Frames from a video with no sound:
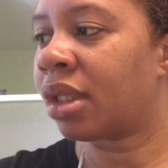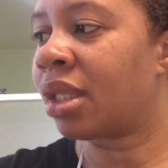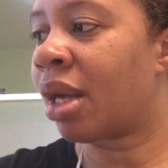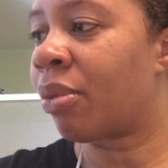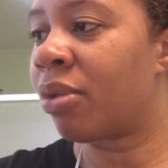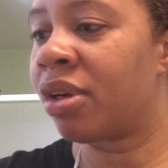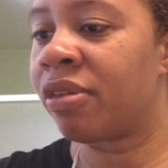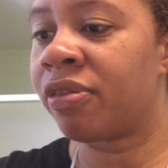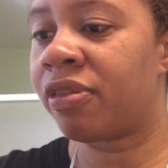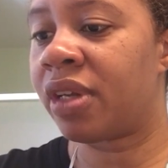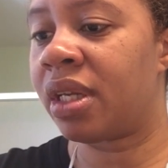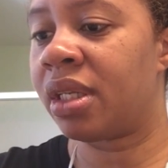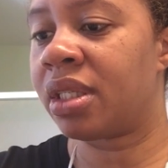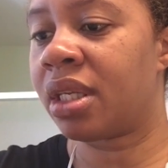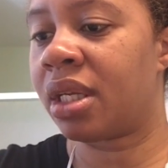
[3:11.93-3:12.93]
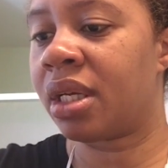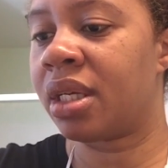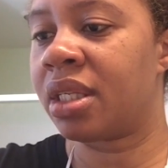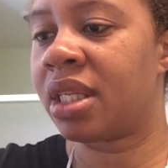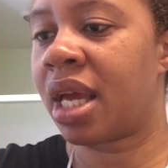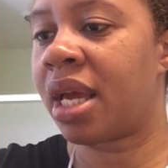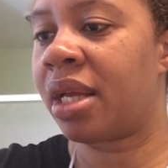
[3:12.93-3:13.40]
that wouldn't fit into the
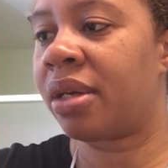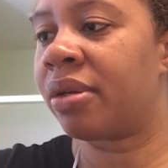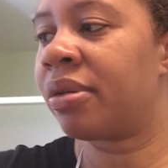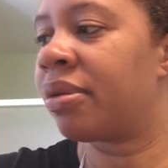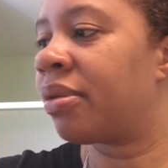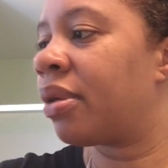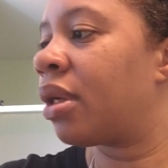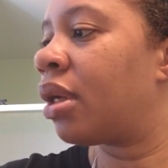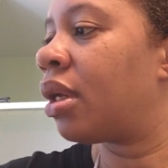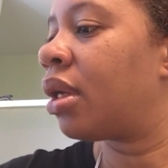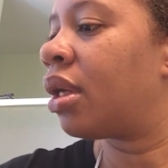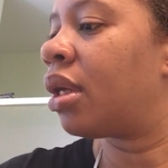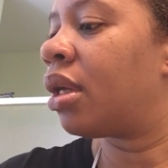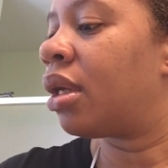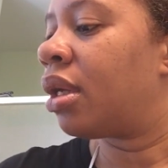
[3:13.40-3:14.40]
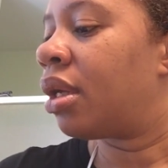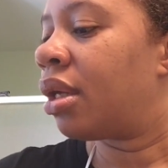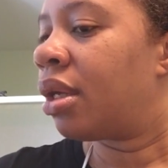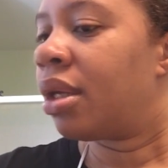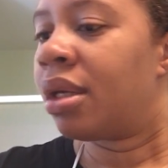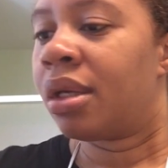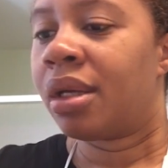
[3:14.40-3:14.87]
container.
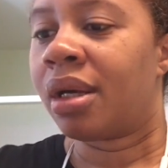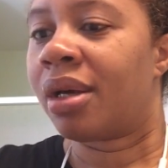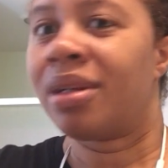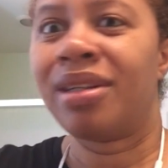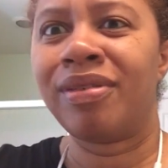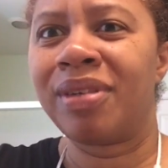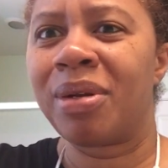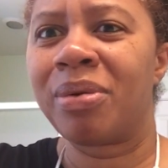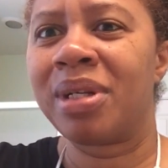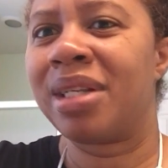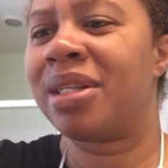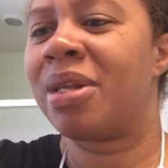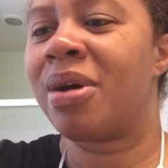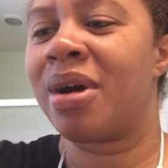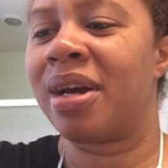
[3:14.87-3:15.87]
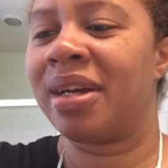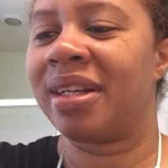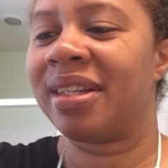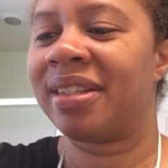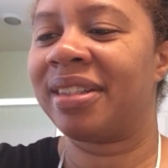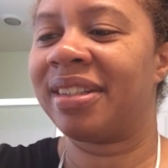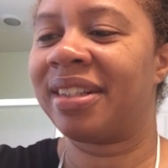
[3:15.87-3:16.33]
I don't even know what it's like.
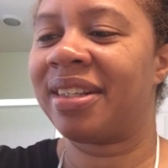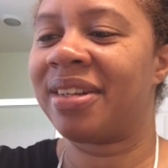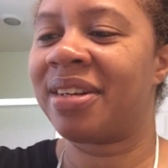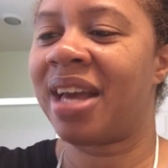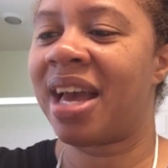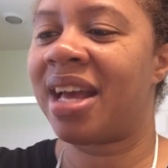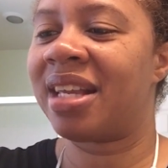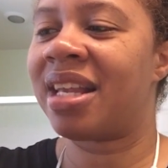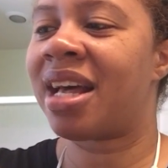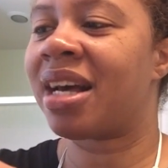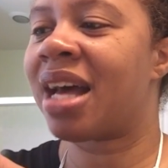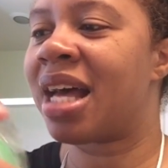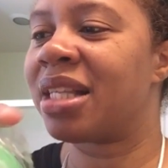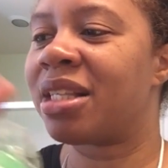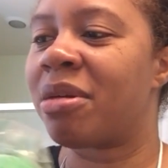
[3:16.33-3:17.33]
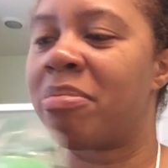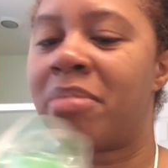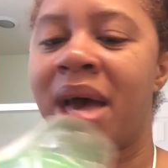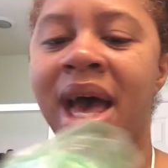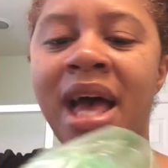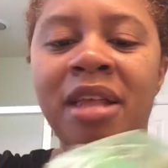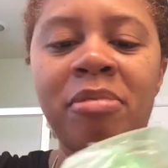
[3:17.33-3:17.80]
Okay, and I got some
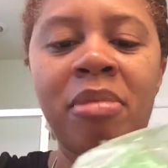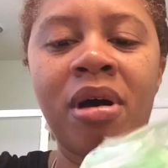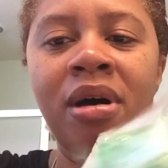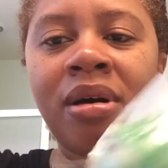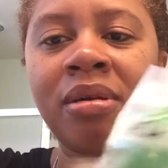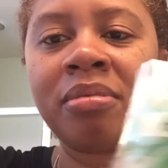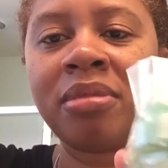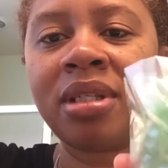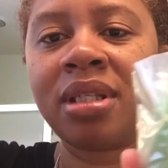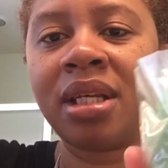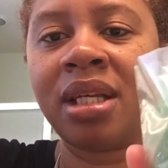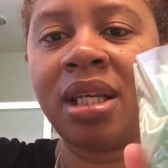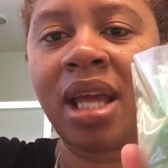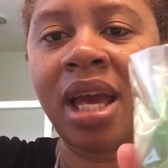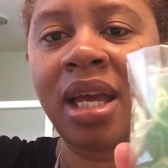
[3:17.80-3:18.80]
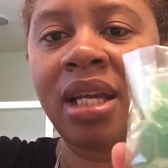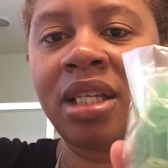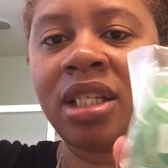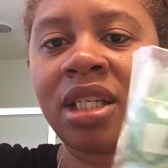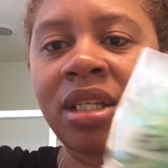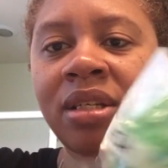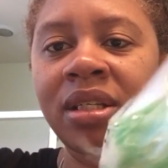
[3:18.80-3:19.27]
bath bombs in
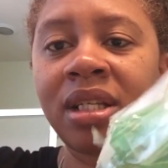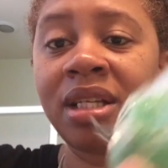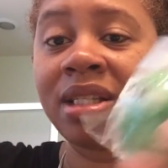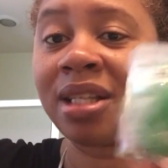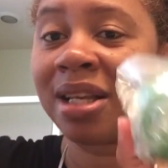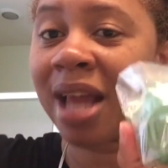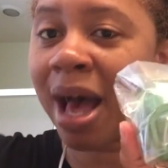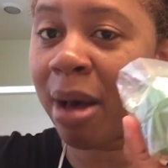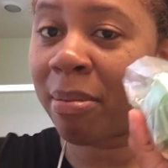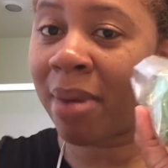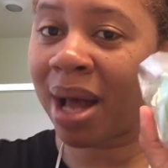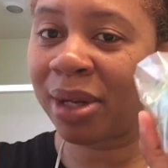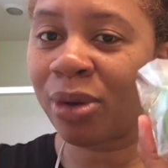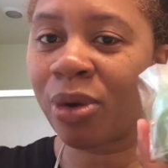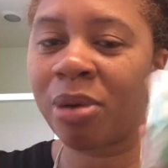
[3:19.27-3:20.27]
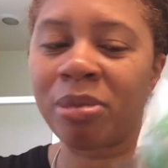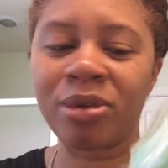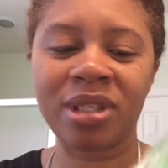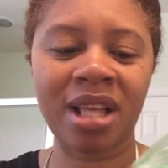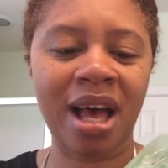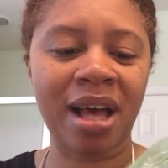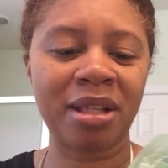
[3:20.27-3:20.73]
Asia. These are not my normal
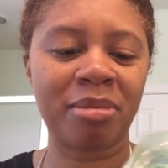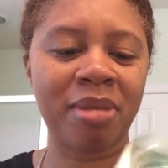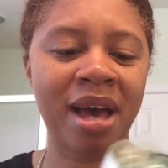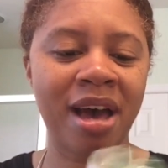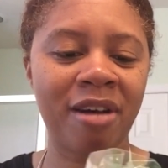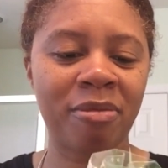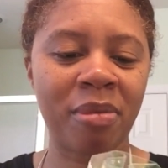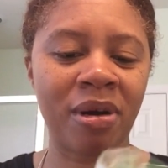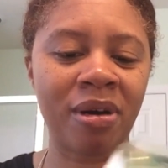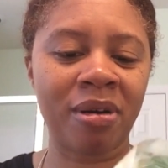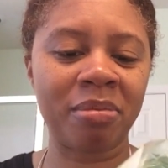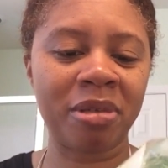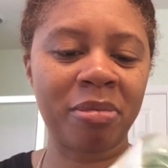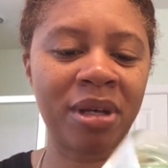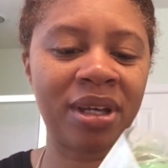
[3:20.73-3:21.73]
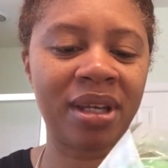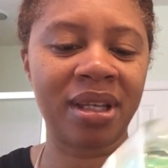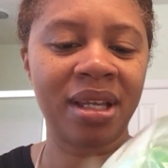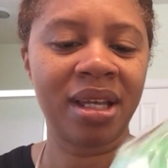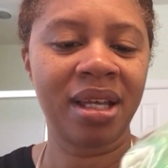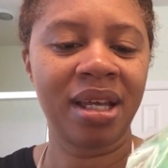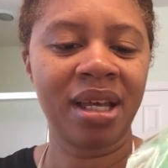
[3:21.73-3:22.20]
size bath bombs, but